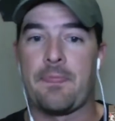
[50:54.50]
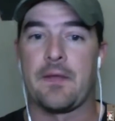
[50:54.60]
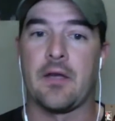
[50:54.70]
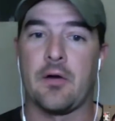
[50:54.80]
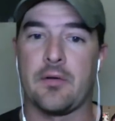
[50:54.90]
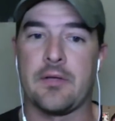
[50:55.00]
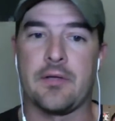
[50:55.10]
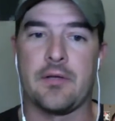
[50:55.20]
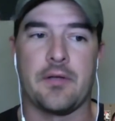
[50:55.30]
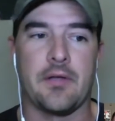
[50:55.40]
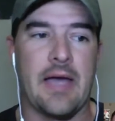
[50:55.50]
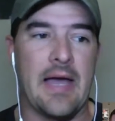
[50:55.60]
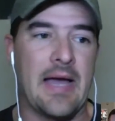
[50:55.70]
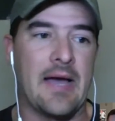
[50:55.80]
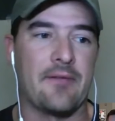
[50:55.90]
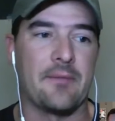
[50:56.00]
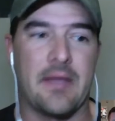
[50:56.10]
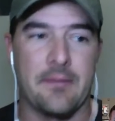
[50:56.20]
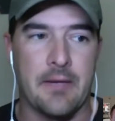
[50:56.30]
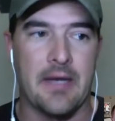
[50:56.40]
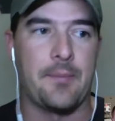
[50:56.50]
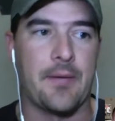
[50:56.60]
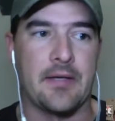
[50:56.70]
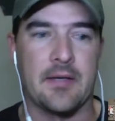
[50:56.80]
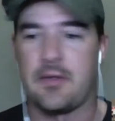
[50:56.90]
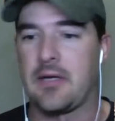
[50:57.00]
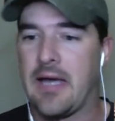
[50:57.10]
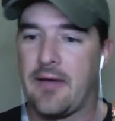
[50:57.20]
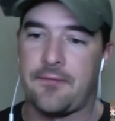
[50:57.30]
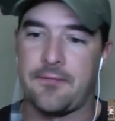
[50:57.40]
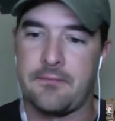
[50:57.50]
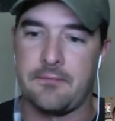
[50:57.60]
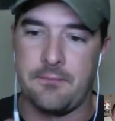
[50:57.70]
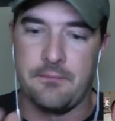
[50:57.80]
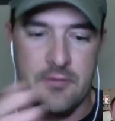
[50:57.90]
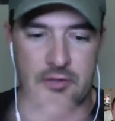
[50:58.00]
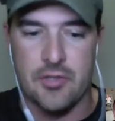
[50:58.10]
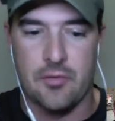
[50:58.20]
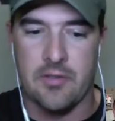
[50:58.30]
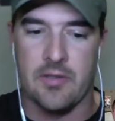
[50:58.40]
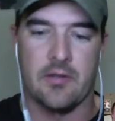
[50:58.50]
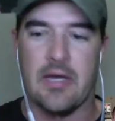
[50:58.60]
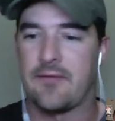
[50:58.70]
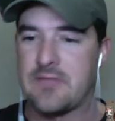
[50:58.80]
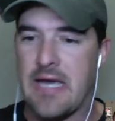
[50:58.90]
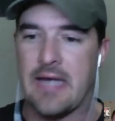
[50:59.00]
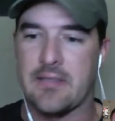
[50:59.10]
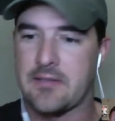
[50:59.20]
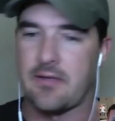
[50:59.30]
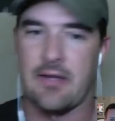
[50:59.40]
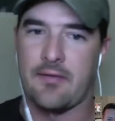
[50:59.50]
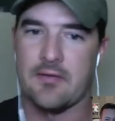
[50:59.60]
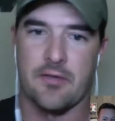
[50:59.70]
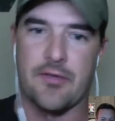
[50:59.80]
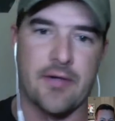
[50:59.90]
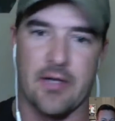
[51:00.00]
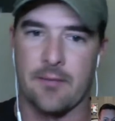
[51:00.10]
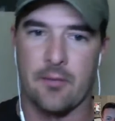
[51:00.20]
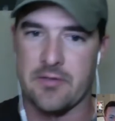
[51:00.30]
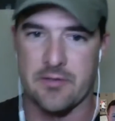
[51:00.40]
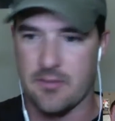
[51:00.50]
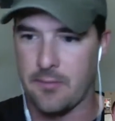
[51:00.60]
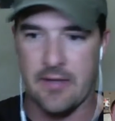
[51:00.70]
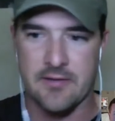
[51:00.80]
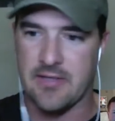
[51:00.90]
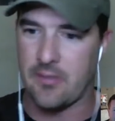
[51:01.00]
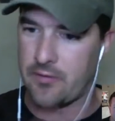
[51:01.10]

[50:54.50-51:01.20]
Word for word: you know, you have, in, my opinion, I mean, you have shooting, you have tactics, and I think there's a third element, which is the mindset, which